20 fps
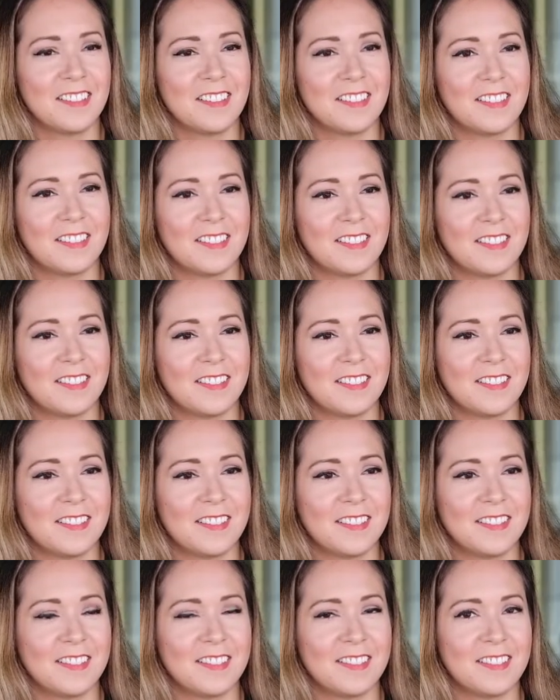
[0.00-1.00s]

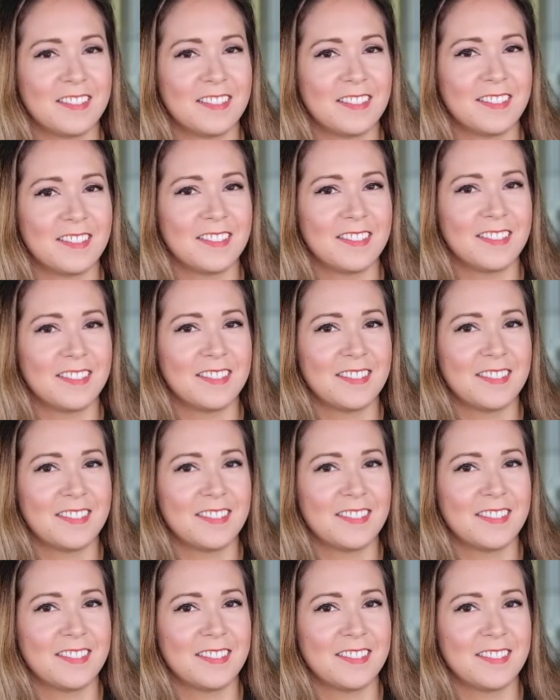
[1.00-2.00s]

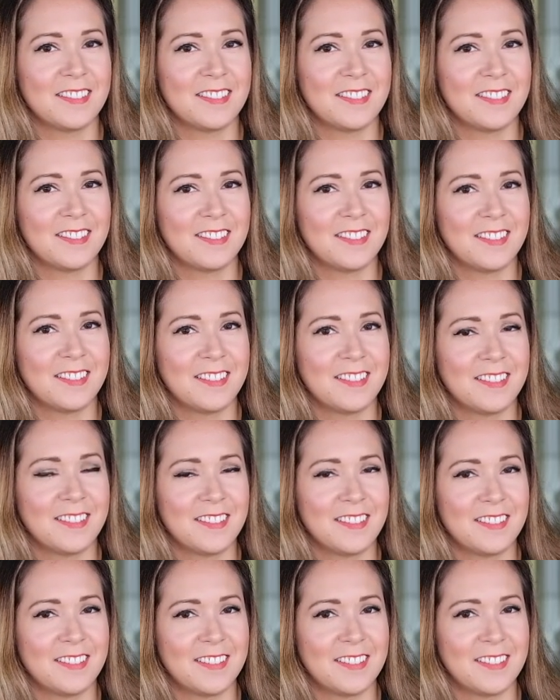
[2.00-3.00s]

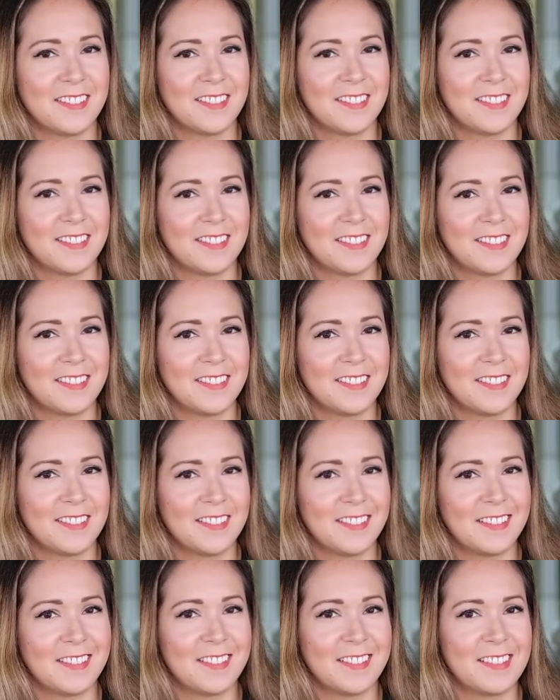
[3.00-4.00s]

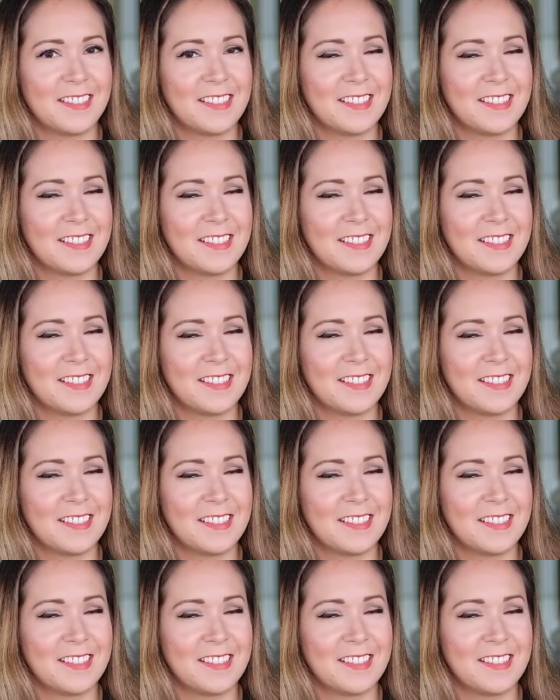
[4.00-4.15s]
(silent)